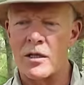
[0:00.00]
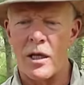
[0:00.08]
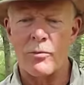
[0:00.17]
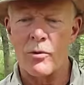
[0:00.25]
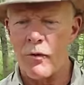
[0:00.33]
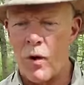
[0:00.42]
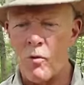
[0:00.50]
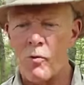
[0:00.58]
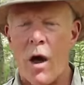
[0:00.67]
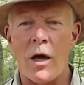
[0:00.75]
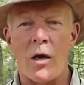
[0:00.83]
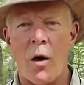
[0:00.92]
a number of
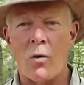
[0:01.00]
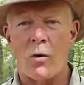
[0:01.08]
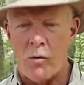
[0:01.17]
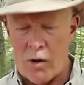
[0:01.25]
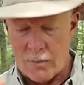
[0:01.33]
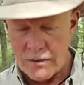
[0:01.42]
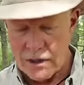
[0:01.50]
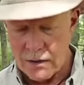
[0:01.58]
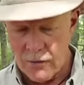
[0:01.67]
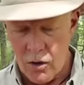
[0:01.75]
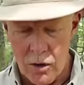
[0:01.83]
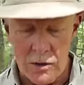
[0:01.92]
rock outcrops, and
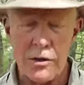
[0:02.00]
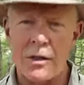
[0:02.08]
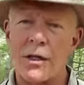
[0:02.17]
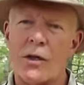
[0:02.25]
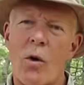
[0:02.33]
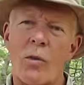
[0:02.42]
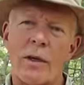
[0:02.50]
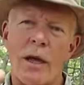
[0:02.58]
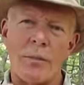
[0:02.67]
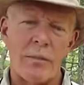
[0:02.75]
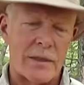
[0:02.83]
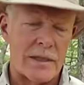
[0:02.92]
I'm constantly going
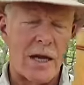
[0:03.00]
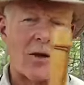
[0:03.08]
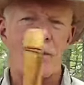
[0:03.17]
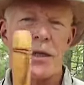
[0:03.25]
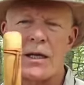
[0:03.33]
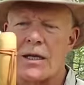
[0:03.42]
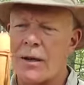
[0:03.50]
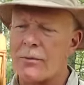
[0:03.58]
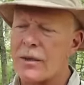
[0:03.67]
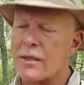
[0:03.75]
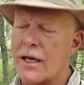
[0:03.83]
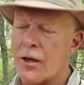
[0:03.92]
up and down and
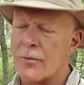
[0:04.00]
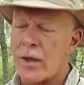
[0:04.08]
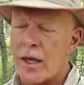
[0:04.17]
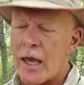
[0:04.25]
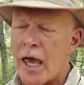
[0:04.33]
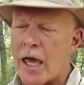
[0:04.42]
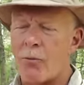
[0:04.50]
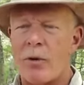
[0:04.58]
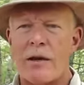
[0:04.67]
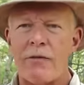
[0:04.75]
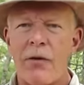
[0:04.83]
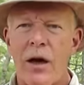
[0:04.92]
up and down. And
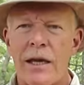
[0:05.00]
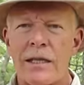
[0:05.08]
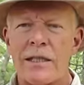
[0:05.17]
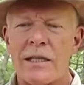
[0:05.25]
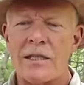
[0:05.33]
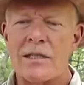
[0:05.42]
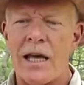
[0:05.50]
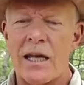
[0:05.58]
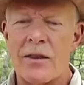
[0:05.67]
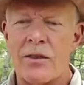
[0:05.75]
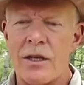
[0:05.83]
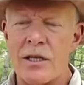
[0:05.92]
what I find is
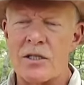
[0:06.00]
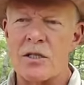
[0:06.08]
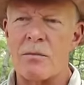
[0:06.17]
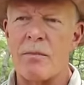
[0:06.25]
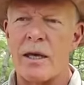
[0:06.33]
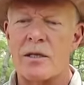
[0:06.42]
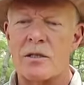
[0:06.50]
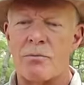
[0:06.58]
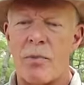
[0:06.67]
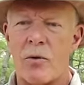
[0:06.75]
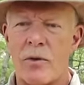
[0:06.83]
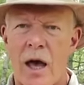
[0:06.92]
that this makes
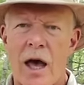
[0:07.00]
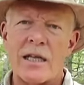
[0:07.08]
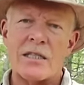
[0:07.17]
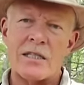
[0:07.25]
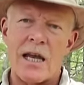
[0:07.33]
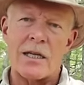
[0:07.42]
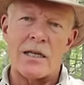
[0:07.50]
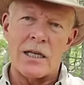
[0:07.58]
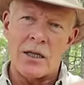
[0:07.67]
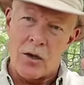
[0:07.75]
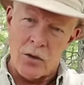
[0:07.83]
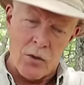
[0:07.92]
both
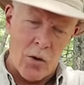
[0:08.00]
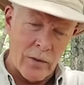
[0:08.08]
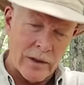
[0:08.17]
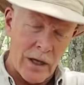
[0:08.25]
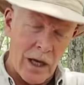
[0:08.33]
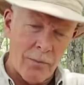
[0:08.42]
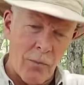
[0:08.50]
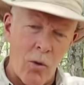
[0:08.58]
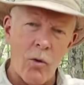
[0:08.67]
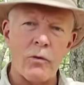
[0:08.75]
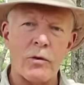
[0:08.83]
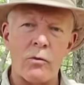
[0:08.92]
ascending, going up
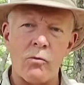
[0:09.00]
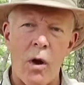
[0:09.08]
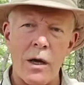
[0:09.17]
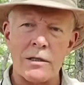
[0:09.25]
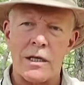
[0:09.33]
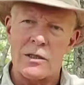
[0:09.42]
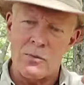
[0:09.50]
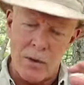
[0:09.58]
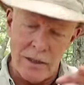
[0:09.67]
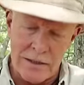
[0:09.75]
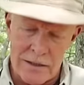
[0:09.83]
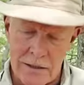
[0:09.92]
over the rocks, as
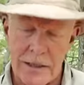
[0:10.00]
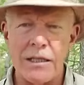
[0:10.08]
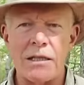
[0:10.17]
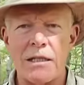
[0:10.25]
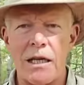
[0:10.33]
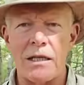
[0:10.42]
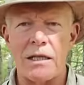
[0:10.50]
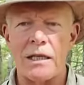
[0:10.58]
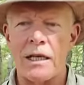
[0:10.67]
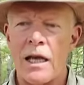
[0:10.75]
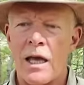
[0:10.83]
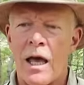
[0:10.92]
well as
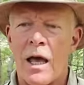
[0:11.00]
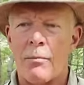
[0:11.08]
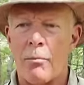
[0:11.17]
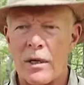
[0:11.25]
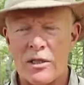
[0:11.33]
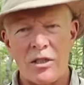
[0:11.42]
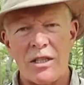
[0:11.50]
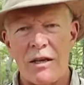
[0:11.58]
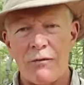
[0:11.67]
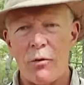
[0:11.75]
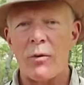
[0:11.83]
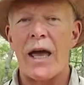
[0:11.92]
descending much
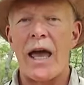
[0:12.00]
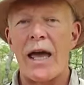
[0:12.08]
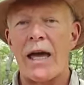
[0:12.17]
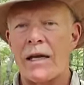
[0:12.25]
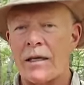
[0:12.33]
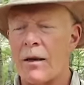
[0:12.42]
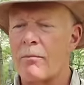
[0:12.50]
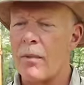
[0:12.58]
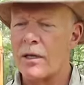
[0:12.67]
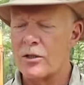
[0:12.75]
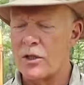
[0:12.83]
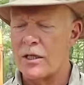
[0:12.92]
safer and
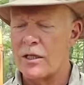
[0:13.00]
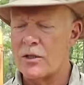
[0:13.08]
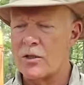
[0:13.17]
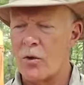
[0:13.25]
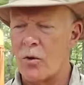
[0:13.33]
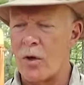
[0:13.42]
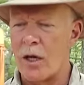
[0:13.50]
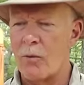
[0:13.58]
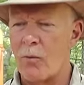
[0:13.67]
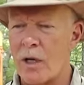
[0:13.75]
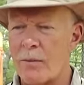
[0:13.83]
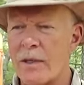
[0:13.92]
much easier.
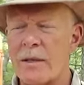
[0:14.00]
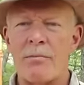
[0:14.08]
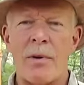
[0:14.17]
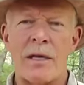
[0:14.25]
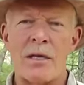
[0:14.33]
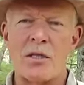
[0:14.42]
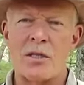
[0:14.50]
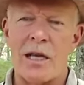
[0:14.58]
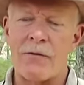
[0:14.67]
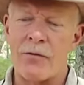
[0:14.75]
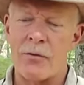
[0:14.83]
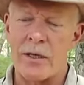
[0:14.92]
And what I mean by
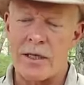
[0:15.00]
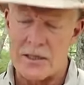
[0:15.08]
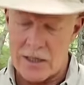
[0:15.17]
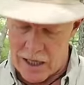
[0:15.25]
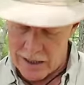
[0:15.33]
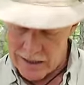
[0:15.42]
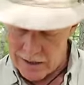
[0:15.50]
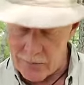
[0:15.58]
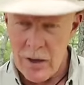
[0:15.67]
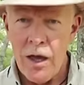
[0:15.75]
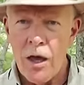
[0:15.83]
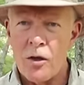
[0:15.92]
safer is I
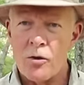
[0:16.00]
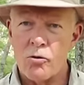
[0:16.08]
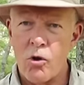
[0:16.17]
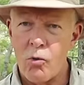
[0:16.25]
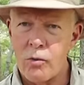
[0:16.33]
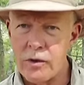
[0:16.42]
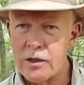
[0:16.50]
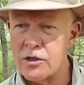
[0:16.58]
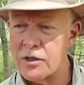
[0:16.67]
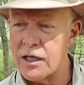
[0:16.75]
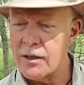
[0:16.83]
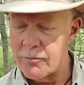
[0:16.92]
can lower the
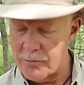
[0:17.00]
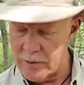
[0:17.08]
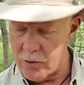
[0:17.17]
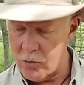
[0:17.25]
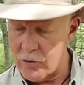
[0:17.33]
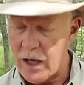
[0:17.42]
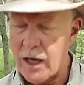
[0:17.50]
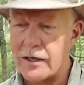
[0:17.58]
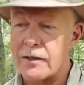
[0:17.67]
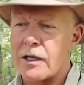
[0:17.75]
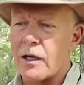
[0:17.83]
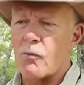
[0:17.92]
stick below the
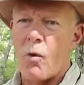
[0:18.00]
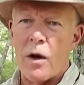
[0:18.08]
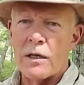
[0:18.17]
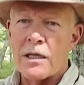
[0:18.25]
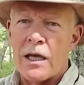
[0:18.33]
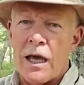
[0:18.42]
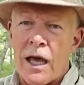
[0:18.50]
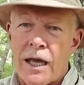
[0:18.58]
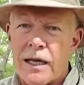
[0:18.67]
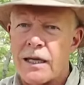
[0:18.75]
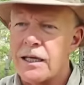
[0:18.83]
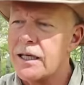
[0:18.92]
height that I want.
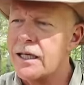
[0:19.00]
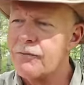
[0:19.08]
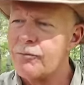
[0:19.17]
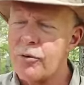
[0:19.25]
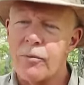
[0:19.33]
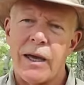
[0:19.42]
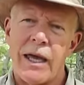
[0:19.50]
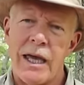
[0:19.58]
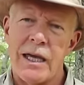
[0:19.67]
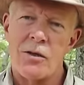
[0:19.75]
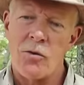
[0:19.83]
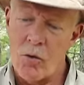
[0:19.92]
I can even put my
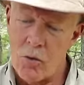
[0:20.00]
hand